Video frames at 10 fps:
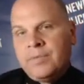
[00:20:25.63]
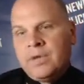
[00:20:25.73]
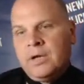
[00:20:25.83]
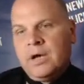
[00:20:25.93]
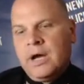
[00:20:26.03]

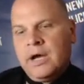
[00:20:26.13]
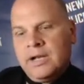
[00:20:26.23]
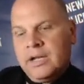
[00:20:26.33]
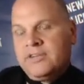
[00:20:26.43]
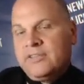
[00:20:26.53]

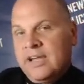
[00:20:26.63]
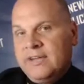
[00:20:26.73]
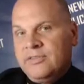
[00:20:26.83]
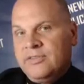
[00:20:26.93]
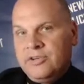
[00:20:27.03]
and not just
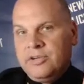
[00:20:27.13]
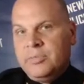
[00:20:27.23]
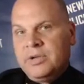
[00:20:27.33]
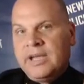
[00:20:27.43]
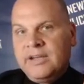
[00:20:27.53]
cases this year,
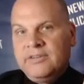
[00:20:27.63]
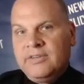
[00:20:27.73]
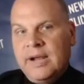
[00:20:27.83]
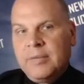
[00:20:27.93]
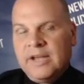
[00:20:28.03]
but cases
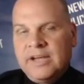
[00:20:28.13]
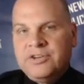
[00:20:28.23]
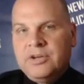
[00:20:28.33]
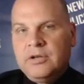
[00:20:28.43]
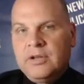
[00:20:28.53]
that happened
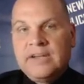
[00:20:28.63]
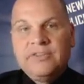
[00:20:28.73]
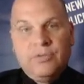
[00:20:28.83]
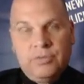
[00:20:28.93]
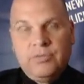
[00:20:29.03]
last year, the
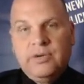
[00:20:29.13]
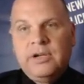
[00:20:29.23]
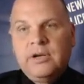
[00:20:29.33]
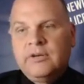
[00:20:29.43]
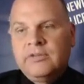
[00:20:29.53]
last 2 or 3
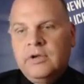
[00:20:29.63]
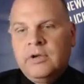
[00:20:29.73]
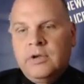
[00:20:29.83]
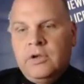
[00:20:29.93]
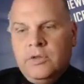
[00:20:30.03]
years,
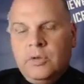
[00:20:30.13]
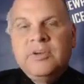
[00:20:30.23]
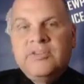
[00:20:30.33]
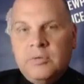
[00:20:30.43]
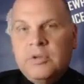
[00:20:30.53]
there'll
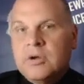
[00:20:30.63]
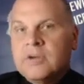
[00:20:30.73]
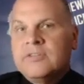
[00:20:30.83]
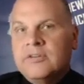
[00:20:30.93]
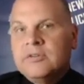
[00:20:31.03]
be some
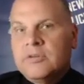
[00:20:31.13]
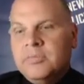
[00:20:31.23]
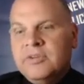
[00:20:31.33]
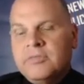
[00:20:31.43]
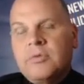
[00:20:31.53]
clearances, there'll
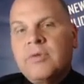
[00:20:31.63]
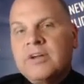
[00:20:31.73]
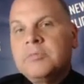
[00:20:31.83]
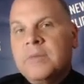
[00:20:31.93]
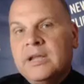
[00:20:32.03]
be some
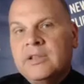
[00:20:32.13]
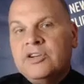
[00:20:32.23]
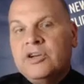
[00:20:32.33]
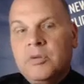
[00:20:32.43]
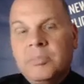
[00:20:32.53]
arrests made
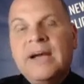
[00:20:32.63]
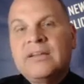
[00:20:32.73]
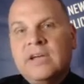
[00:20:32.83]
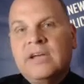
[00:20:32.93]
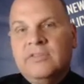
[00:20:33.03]
this year on
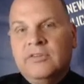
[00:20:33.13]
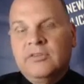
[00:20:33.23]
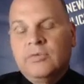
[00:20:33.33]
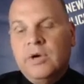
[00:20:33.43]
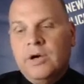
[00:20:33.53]
past cases
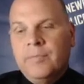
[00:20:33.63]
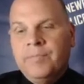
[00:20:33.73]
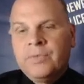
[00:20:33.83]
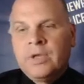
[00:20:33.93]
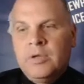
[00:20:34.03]
as well.
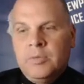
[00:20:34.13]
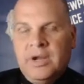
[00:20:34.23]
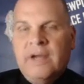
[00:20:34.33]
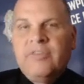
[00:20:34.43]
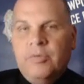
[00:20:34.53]

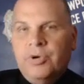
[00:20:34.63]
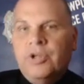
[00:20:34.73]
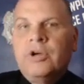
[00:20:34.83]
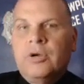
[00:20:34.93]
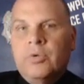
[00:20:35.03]
But I feel
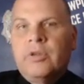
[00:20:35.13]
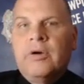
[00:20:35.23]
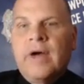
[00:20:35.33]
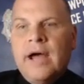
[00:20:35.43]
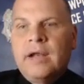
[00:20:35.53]
pretty good on where
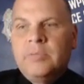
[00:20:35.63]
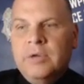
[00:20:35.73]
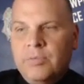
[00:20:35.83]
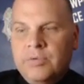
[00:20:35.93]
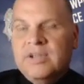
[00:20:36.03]
they're at.
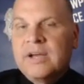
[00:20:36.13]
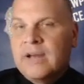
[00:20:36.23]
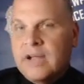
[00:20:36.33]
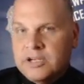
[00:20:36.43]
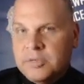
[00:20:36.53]
But
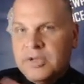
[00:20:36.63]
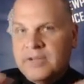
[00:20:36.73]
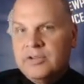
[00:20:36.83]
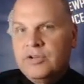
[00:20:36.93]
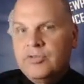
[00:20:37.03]
technology
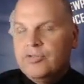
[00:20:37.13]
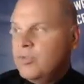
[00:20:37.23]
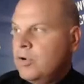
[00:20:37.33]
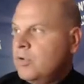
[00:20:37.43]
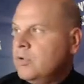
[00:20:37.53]
plays a huge
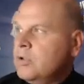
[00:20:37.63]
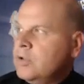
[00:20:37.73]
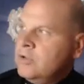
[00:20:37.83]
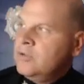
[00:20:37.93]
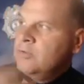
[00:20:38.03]
role.
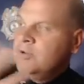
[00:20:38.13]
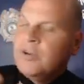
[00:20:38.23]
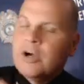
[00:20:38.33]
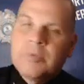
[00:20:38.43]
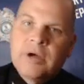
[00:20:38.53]
So when you
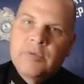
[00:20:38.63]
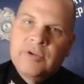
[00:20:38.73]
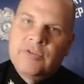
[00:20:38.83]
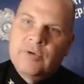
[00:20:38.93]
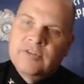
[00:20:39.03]
talk about
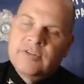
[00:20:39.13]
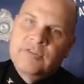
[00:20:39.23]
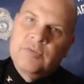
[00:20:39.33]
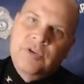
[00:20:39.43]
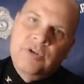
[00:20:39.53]

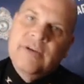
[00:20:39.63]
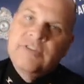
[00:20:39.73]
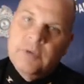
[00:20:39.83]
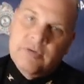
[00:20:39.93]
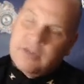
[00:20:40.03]
resources, we do have
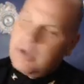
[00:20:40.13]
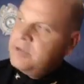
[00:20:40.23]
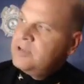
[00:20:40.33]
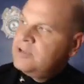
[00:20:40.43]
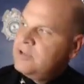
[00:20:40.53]
some overtime
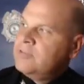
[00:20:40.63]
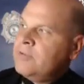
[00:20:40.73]
initiatives.